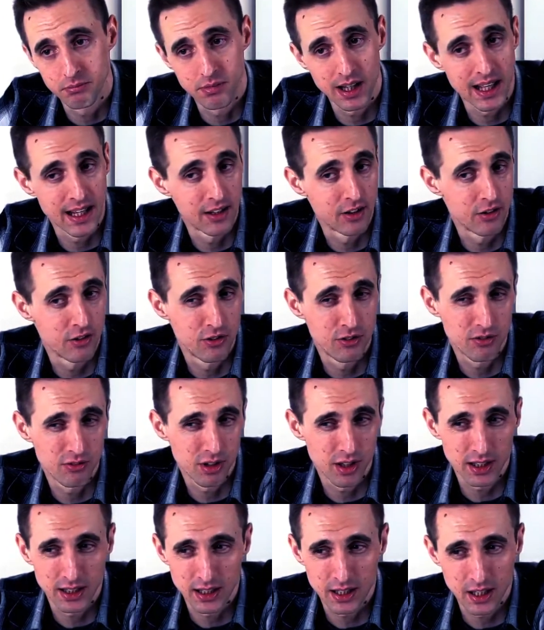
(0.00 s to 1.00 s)
and
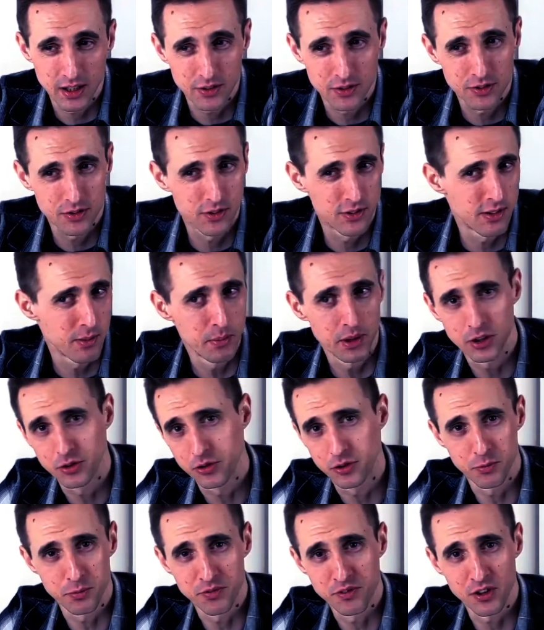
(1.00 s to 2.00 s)
I guess similar
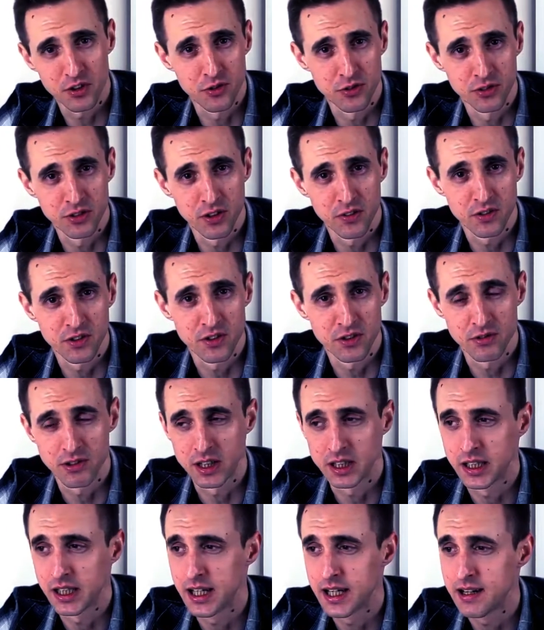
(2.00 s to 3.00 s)
sort of professional services
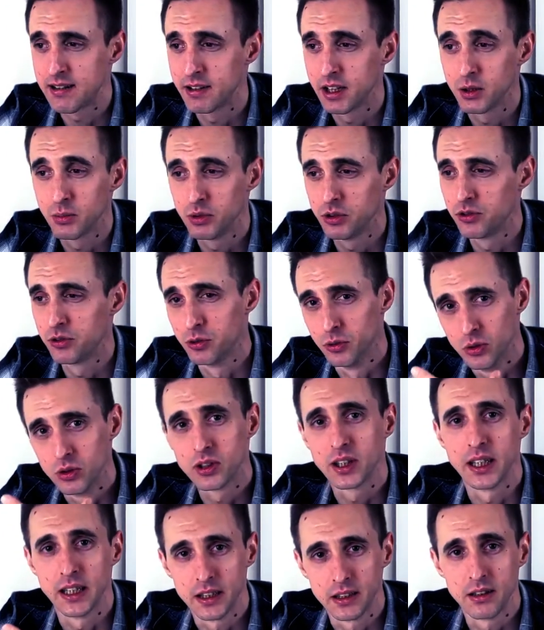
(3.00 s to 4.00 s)
around that area will
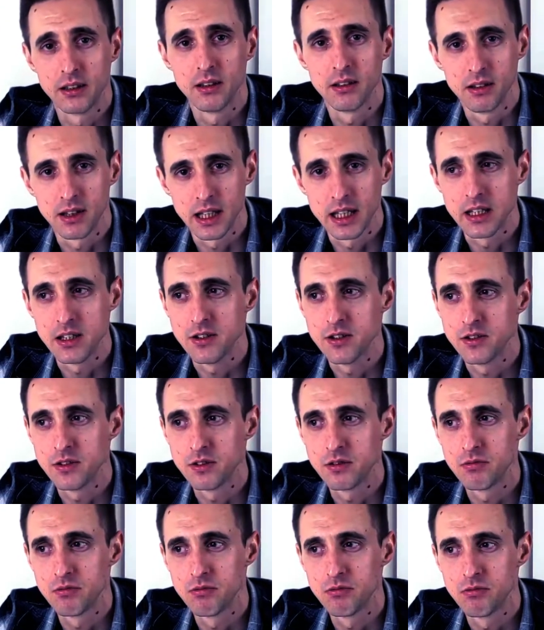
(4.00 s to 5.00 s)
talk in
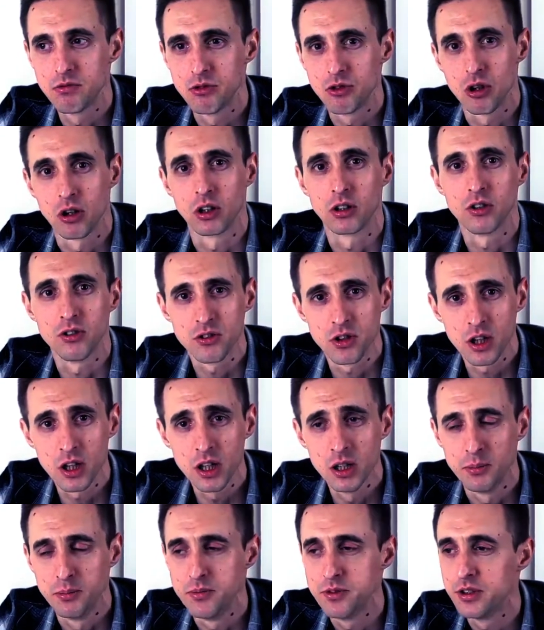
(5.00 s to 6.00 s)
these jargon
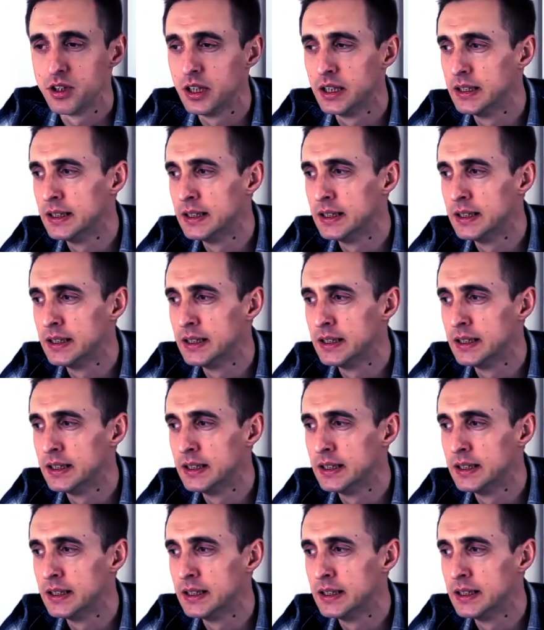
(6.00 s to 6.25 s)
terms.